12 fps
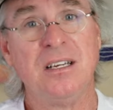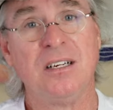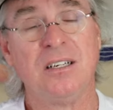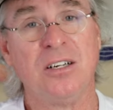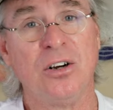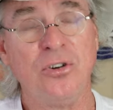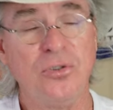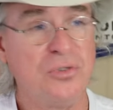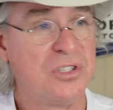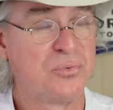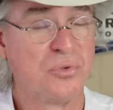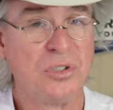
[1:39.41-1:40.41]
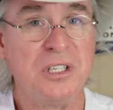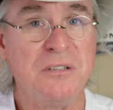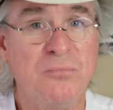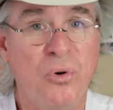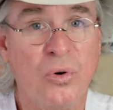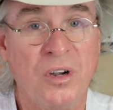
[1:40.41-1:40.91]
who is really
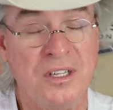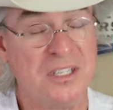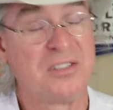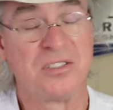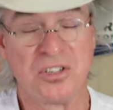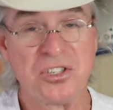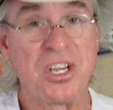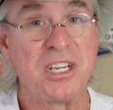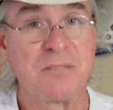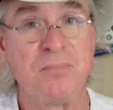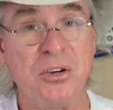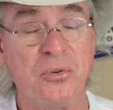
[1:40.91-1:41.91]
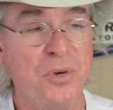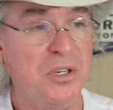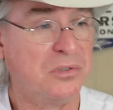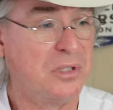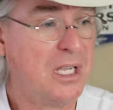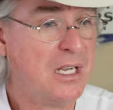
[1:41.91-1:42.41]
more, and this is a Shakespeare
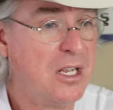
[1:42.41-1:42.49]
reel,